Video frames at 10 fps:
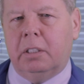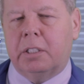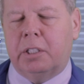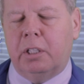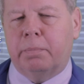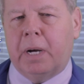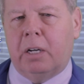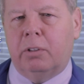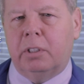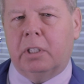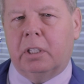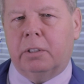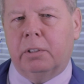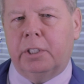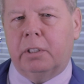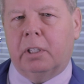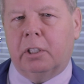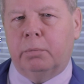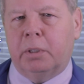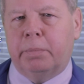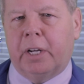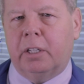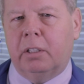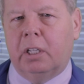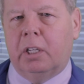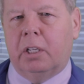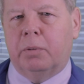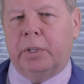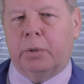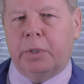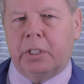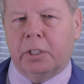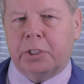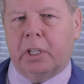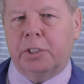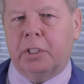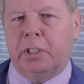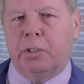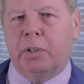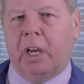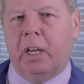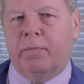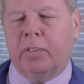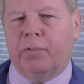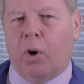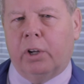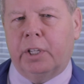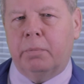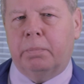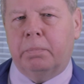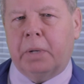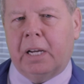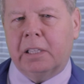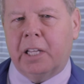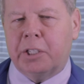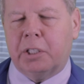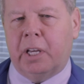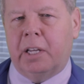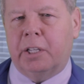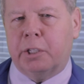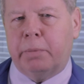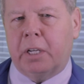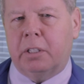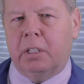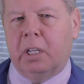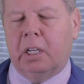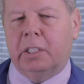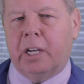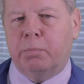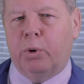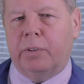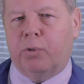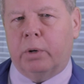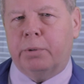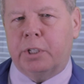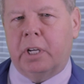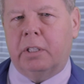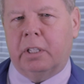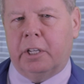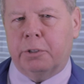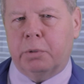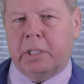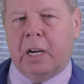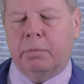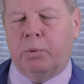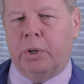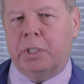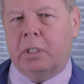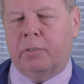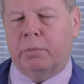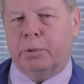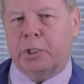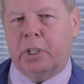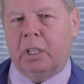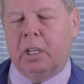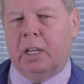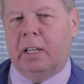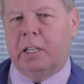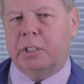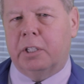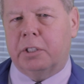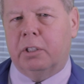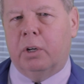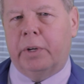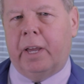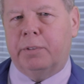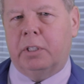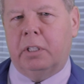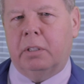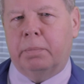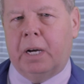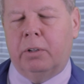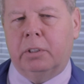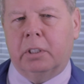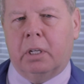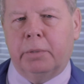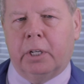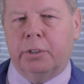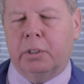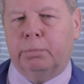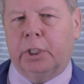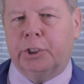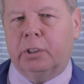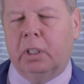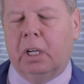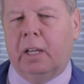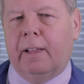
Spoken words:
Seeing the pound earlier a little bit better, we had retail sales in the UK falling by less than expected, down 0.4%. The guess was down 0.7%. Since then, though, we have seen the pound coming under some pressure.